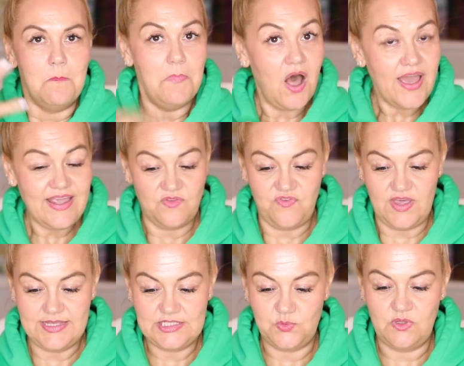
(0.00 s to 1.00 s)
My
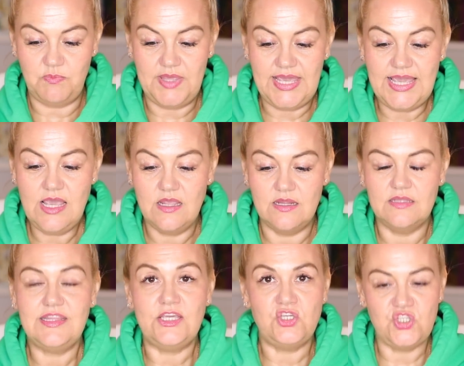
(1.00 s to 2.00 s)
advice would be
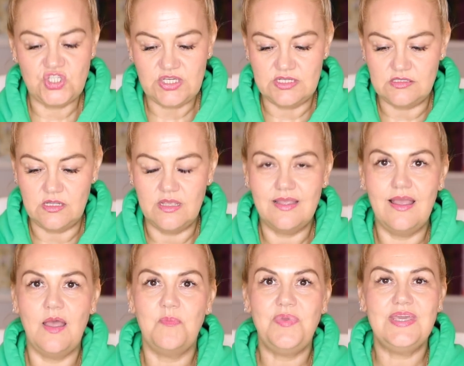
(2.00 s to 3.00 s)
they should
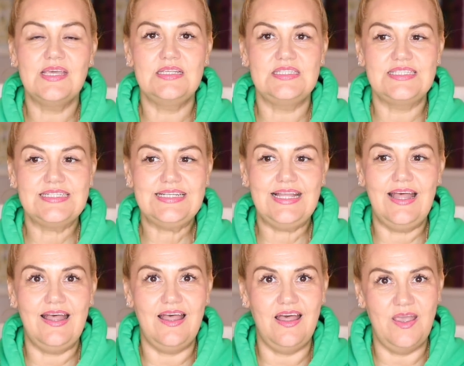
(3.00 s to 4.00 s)
because
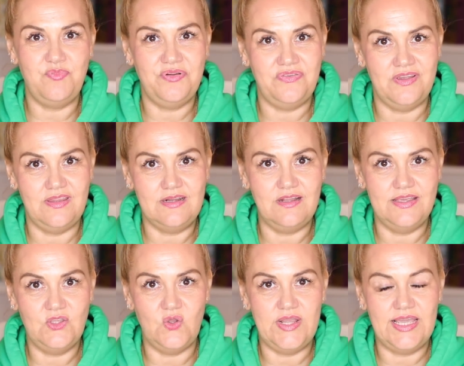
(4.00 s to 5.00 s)
I prefer the
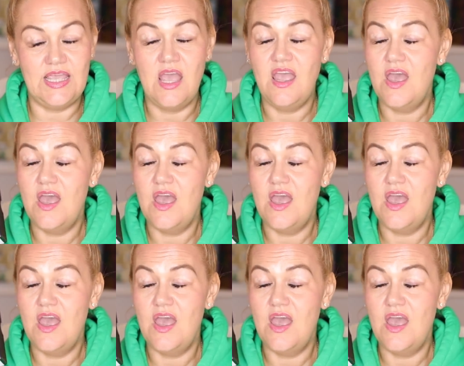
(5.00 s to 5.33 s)
glycolic.